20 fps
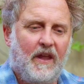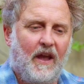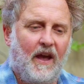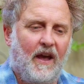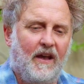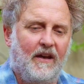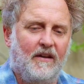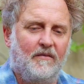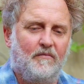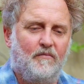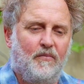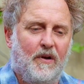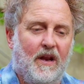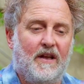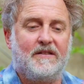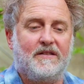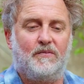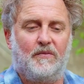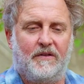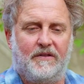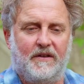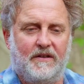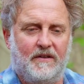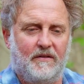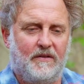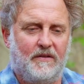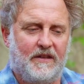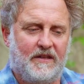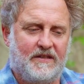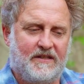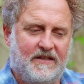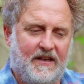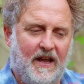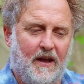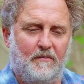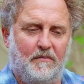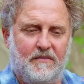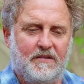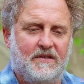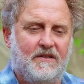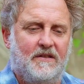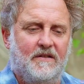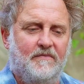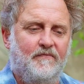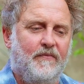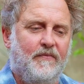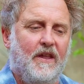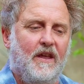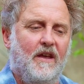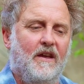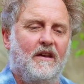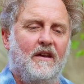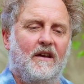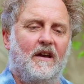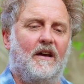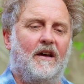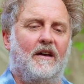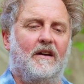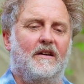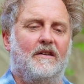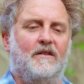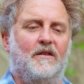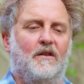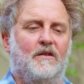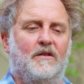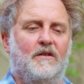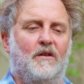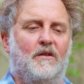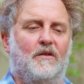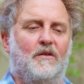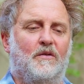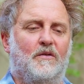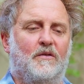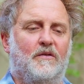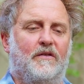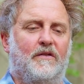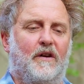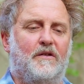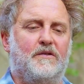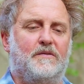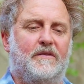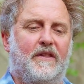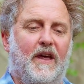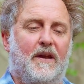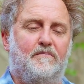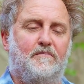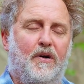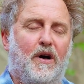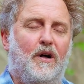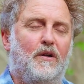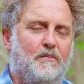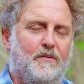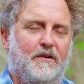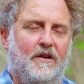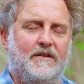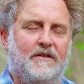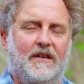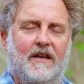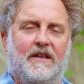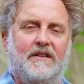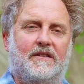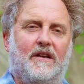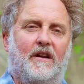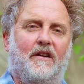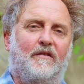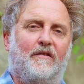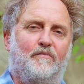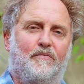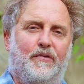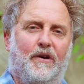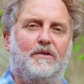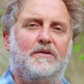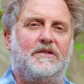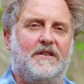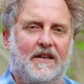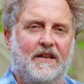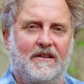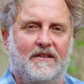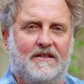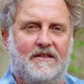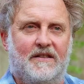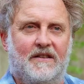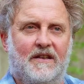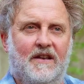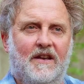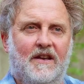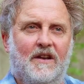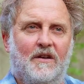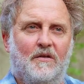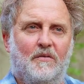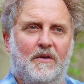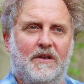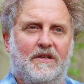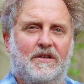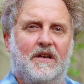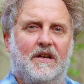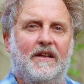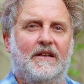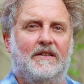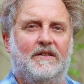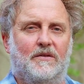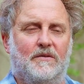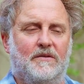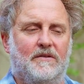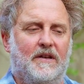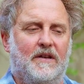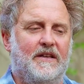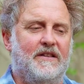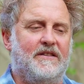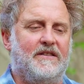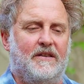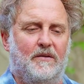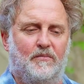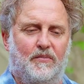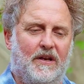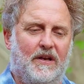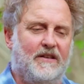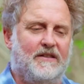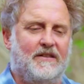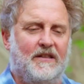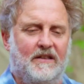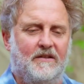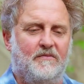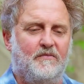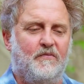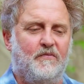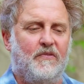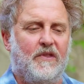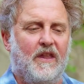And plus with the stems, that pulp contains a lot of proteins which lead to instability,